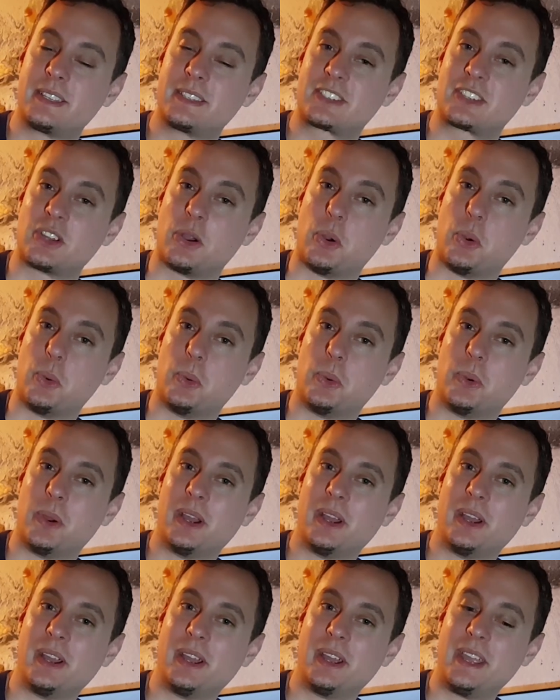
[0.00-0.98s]
So
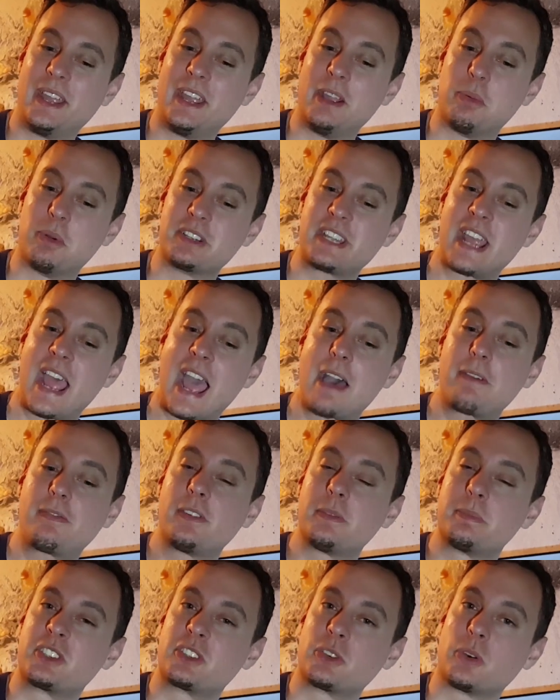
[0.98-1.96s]
it was
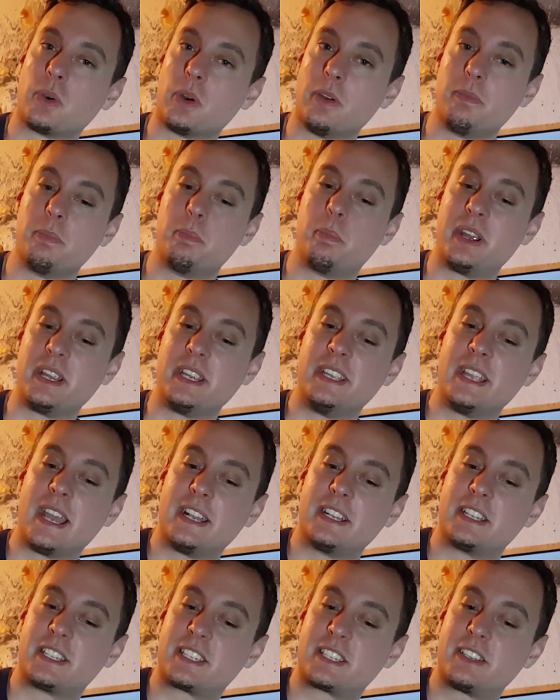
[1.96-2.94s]
half absorbed, but
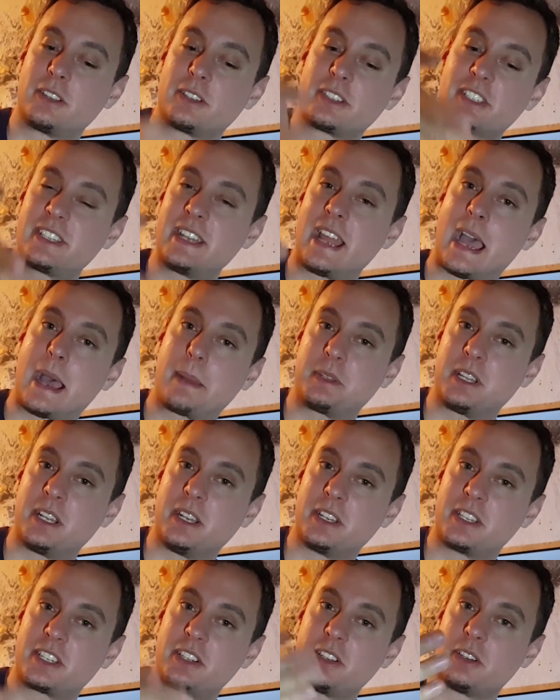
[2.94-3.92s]
yet it still snapped
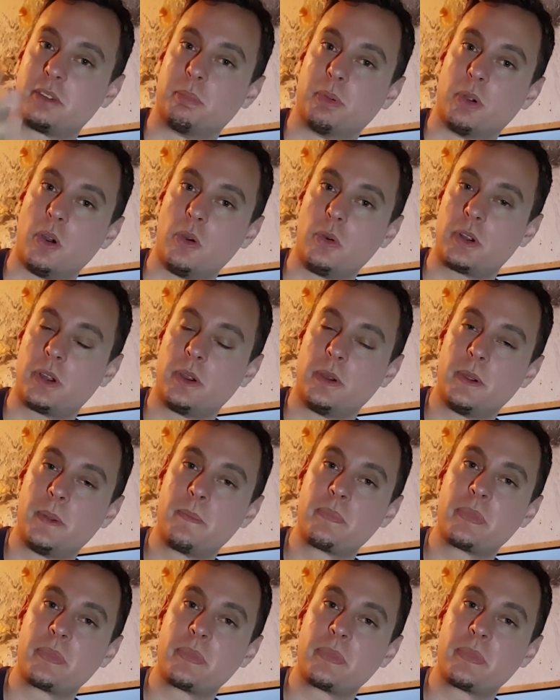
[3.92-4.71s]
and it still broke.